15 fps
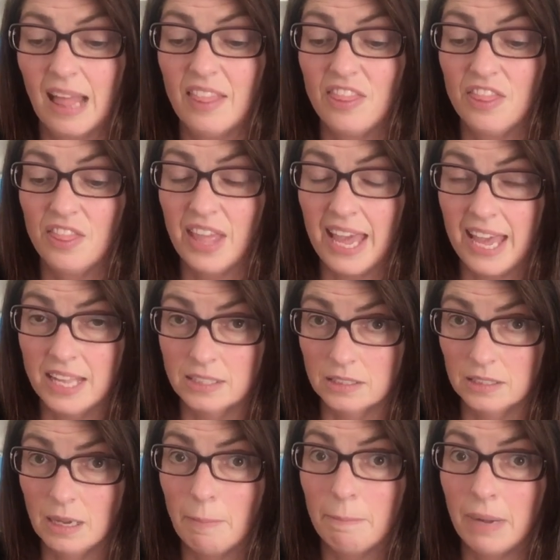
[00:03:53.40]
Then
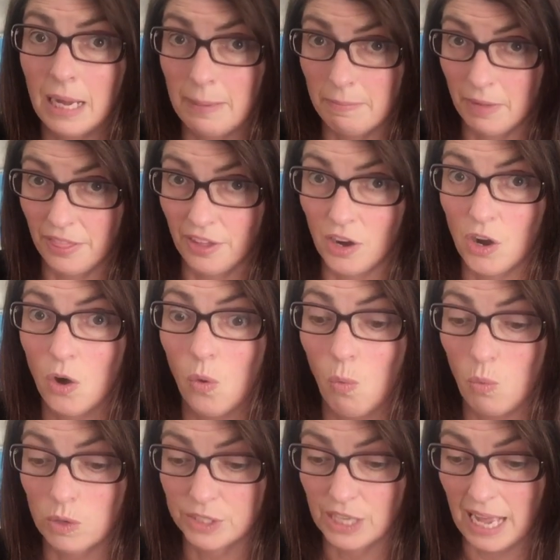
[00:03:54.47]
my mother
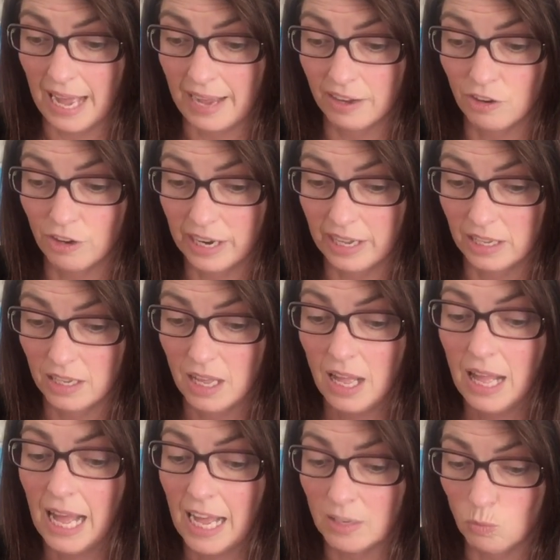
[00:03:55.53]
was angry
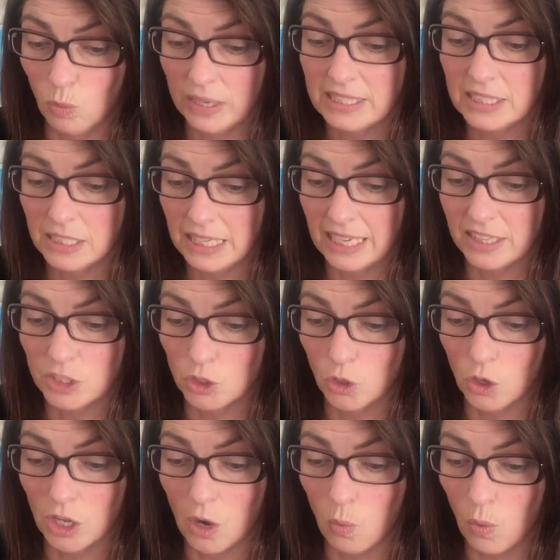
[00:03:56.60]
and went to take the
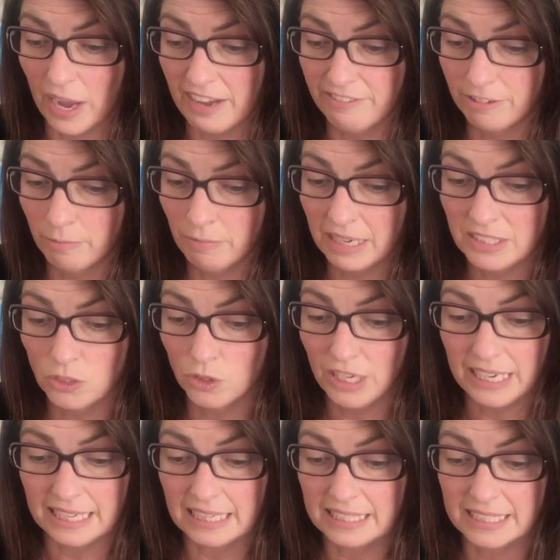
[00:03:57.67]
doll away from my naughty
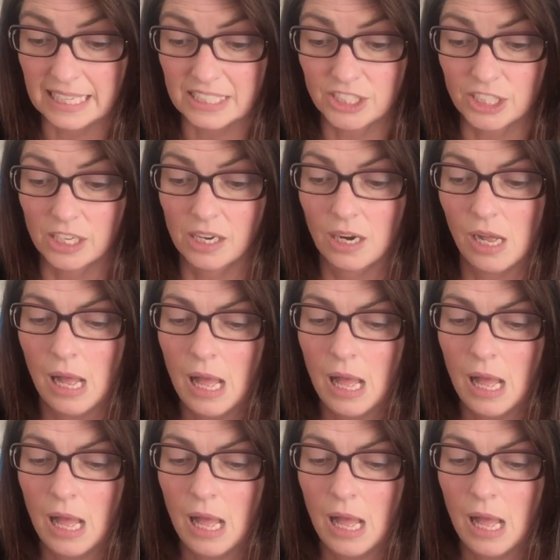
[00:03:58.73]
little sister.